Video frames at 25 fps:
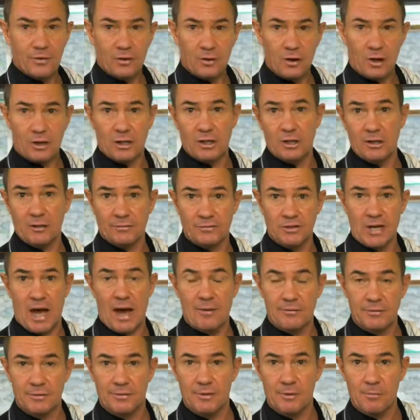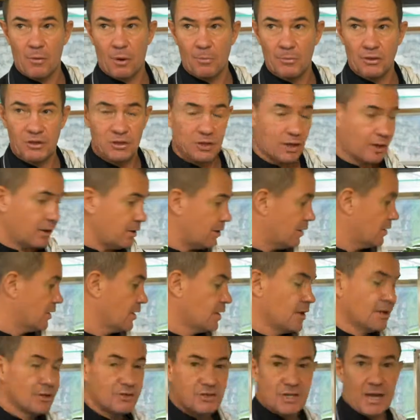you're lucky enough to have a thermometer,
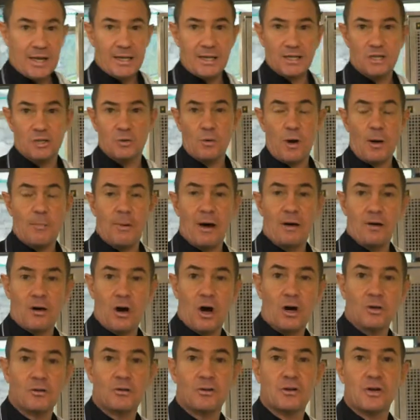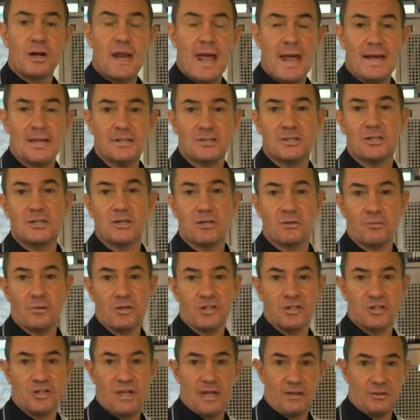take it to about 180
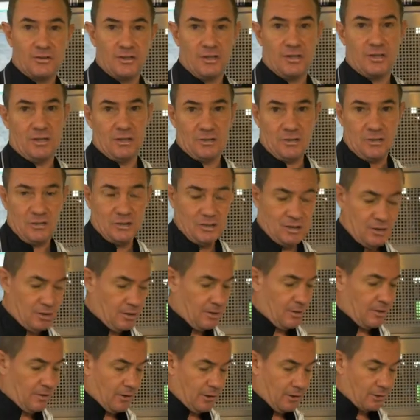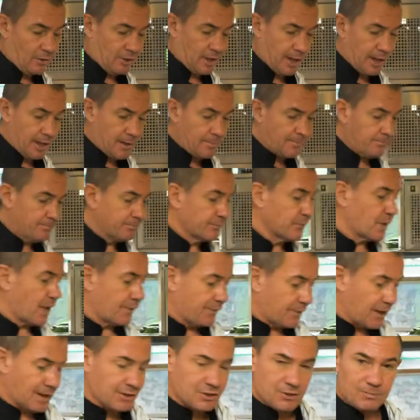degrees Celsius. Okay,
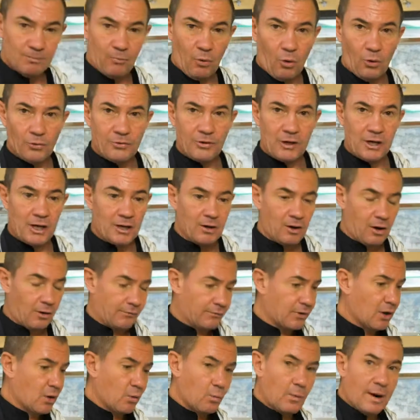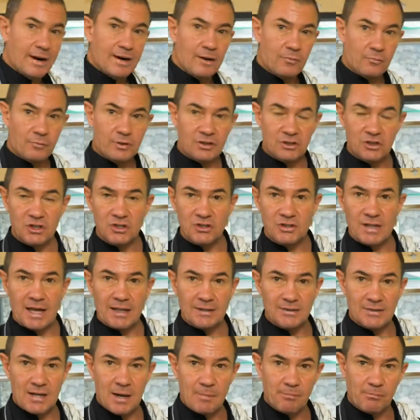that's more than enough. When it reaches
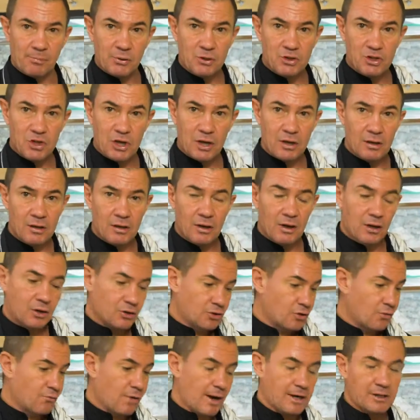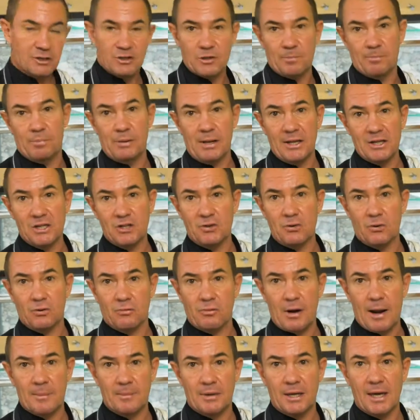that temperature, you're ready to place your
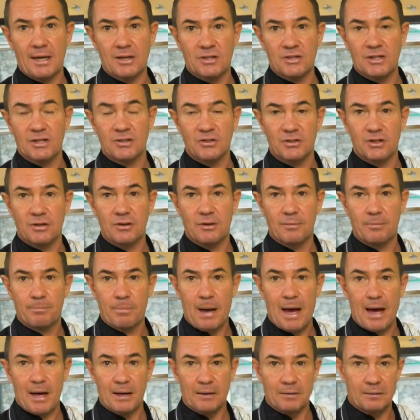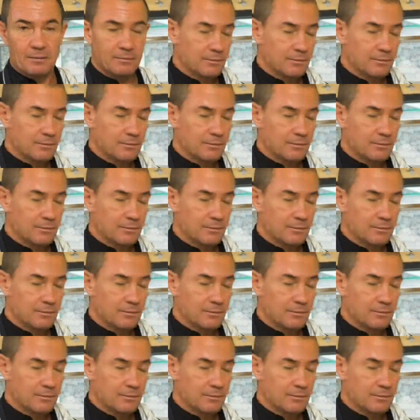crab cakes into the pan.